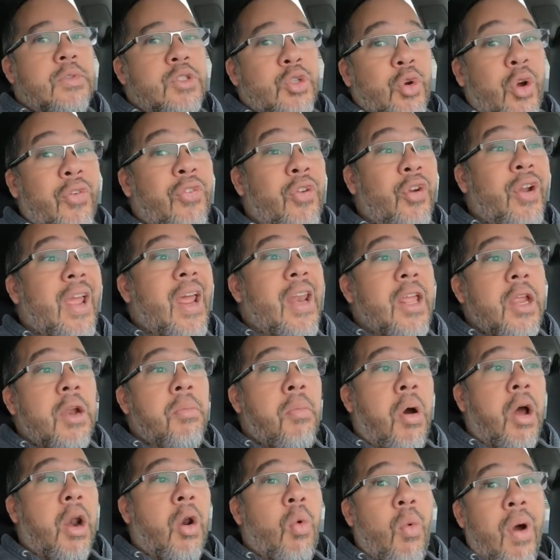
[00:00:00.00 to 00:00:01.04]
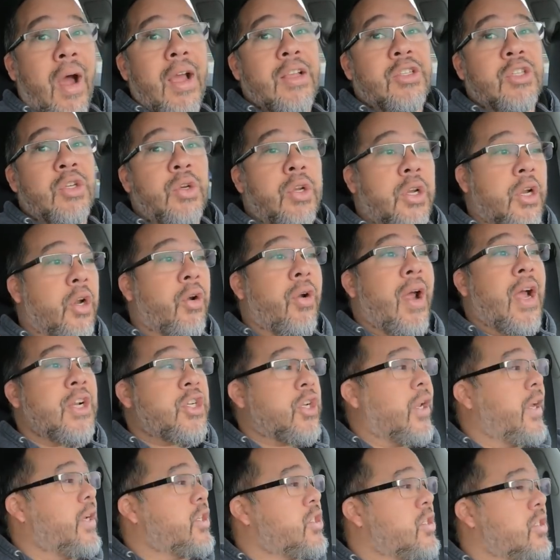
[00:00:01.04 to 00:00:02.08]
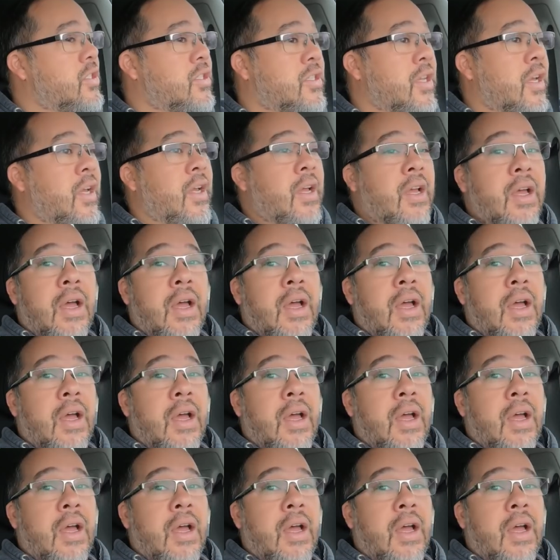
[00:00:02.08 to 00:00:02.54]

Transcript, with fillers: So if you're getting your Model Y soon, congratulations.